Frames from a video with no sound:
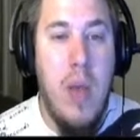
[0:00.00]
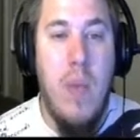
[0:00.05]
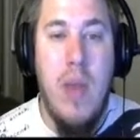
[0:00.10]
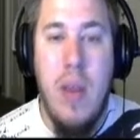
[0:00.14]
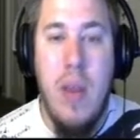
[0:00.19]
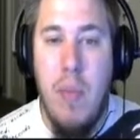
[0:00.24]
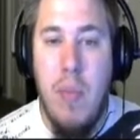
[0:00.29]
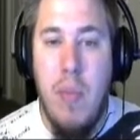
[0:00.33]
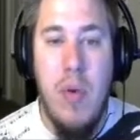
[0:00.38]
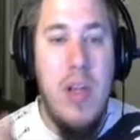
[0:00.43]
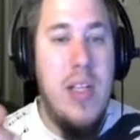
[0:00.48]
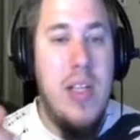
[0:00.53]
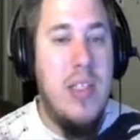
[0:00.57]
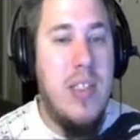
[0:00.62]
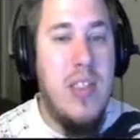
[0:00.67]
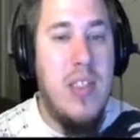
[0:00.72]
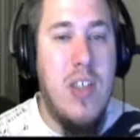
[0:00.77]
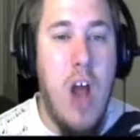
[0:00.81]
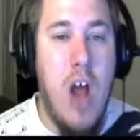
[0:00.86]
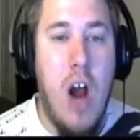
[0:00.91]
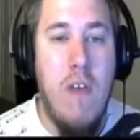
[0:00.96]
We can bring
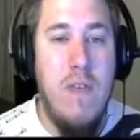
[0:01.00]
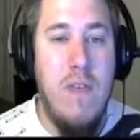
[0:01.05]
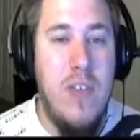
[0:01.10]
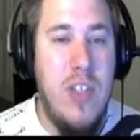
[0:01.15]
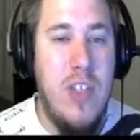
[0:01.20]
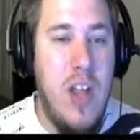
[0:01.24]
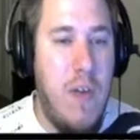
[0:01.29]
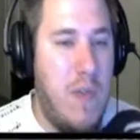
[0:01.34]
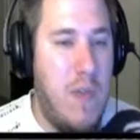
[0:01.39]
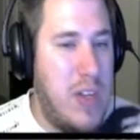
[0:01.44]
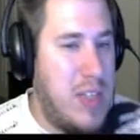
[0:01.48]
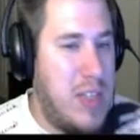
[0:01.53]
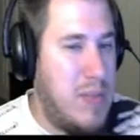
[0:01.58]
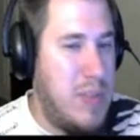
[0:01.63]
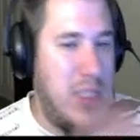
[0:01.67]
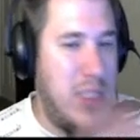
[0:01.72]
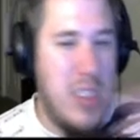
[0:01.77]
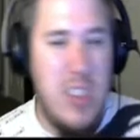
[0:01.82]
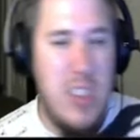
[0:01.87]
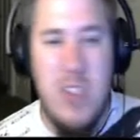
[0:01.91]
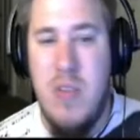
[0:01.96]
Scarf stuff with
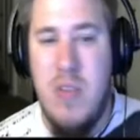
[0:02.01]
us.